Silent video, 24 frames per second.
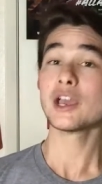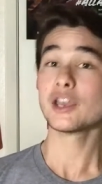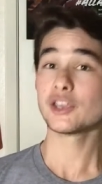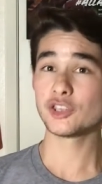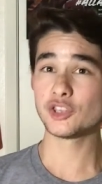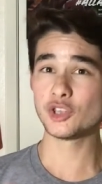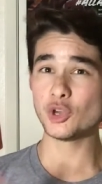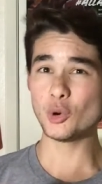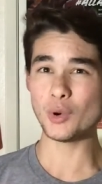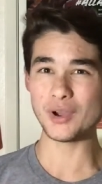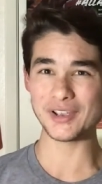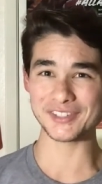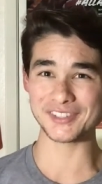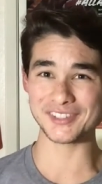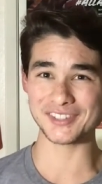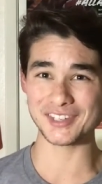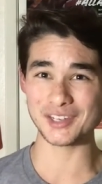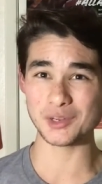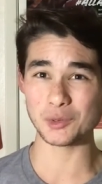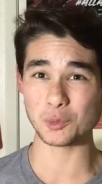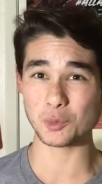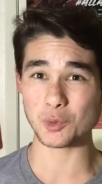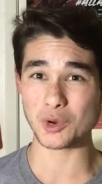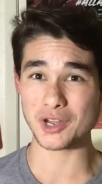U S
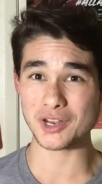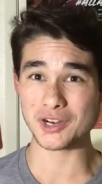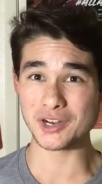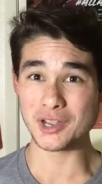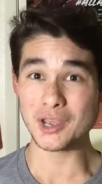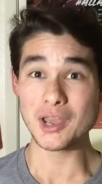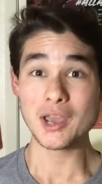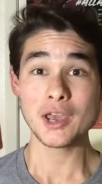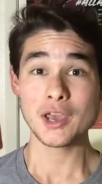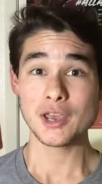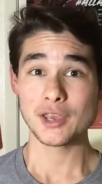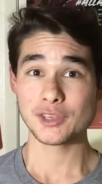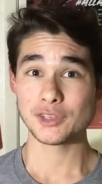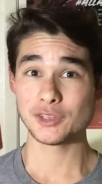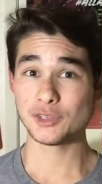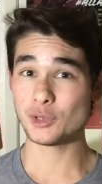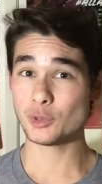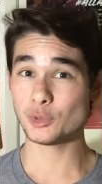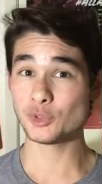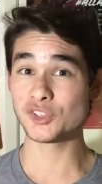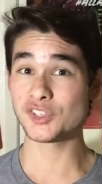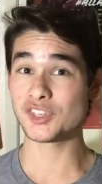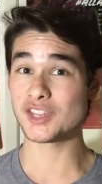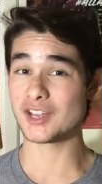C won,
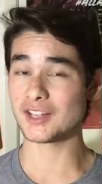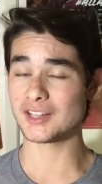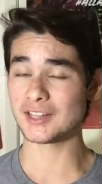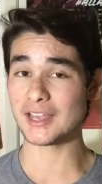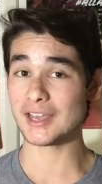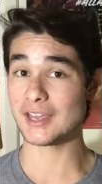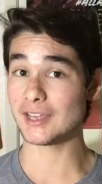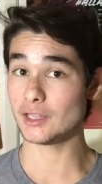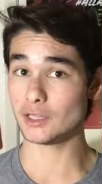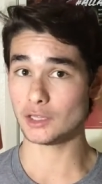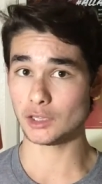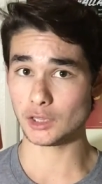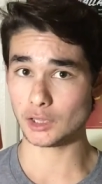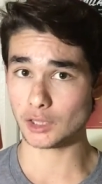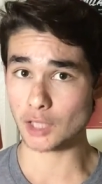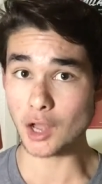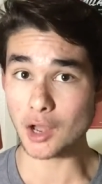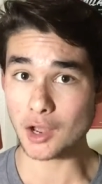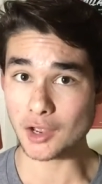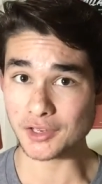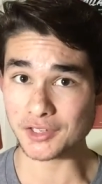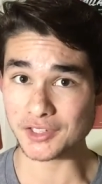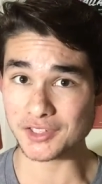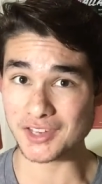U C L A
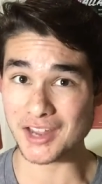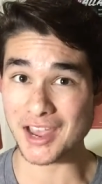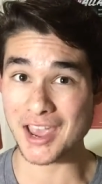lost,